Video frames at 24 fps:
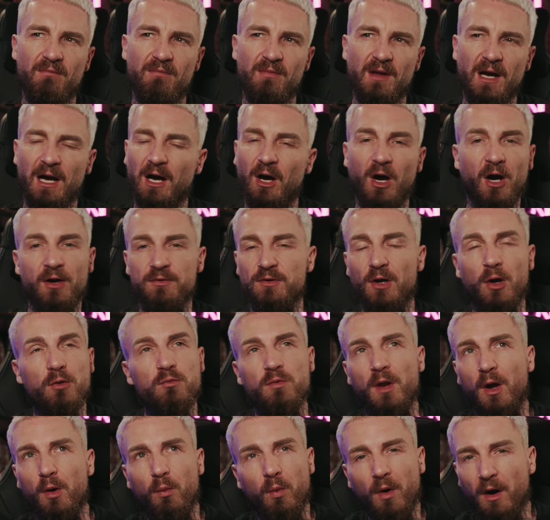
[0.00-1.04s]
I don't
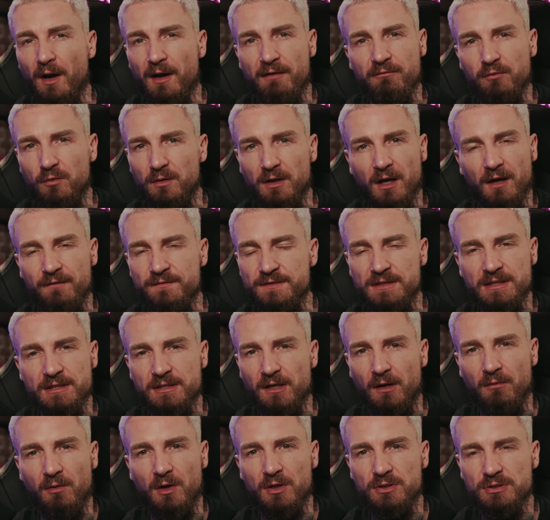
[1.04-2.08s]
know why everyone loves it
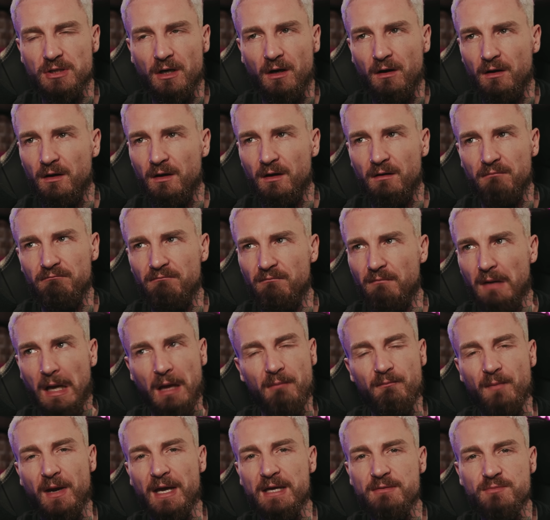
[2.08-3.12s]
so much.
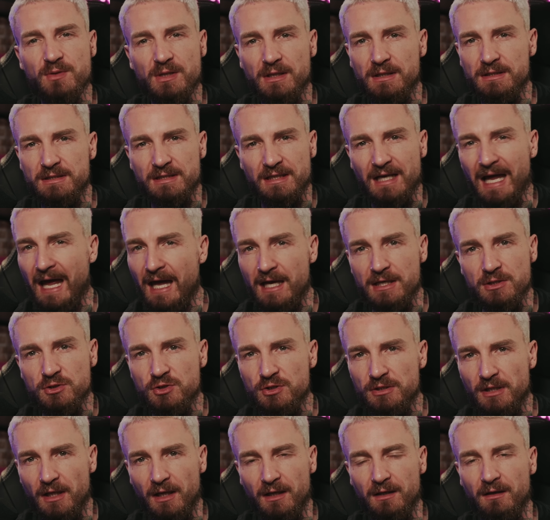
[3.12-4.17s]
Maybe it's an
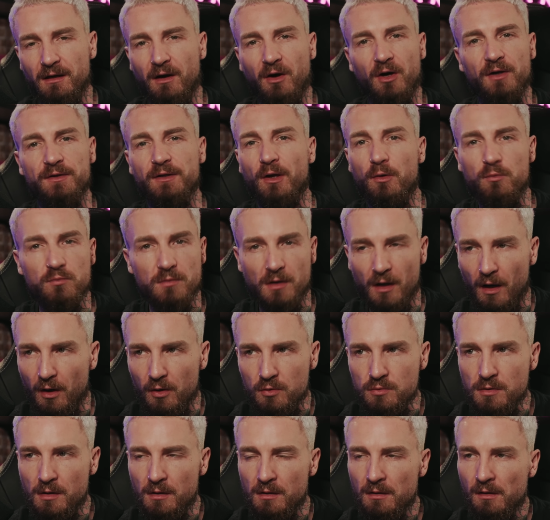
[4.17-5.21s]
age thing. I don't
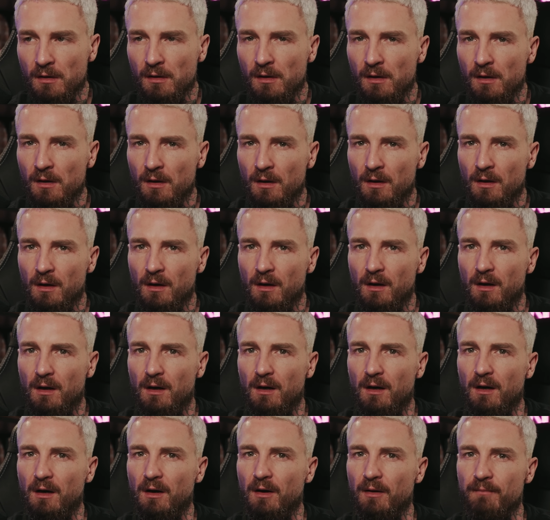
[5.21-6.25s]
know.
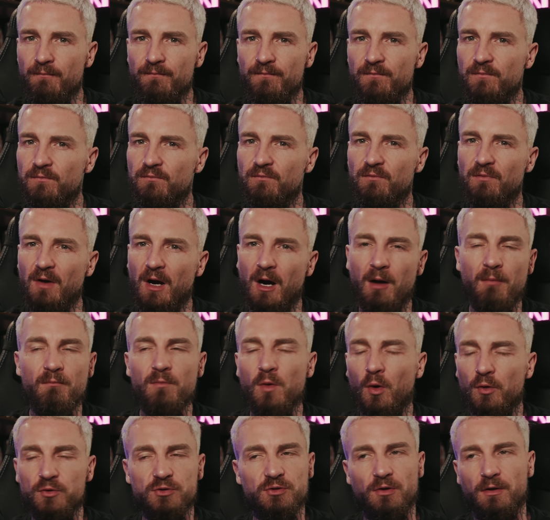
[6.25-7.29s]
I'm
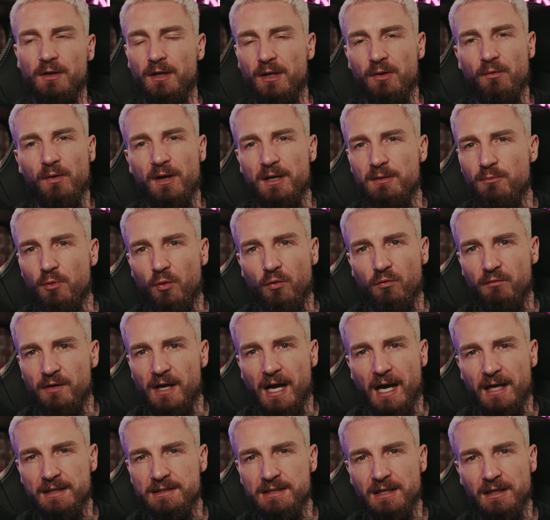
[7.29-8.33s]
not trying to do any more
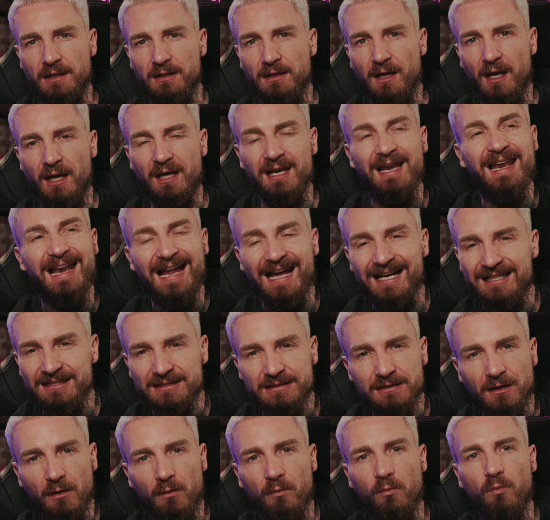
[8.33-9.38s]
reacting
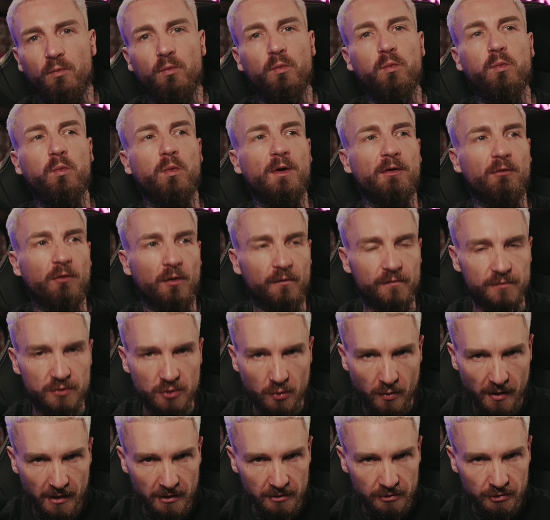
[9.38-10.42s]
unless we're on
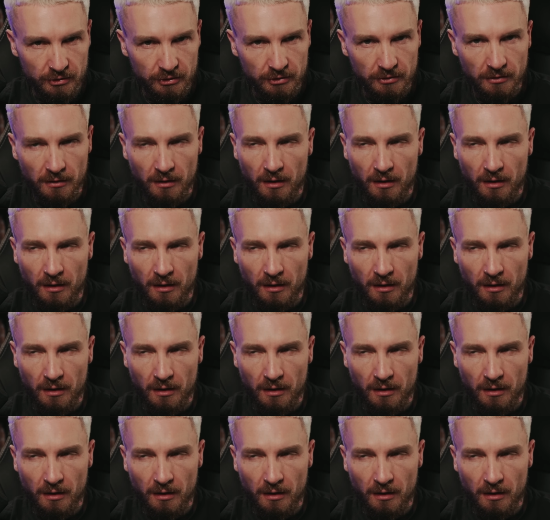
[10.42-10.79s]
Twitch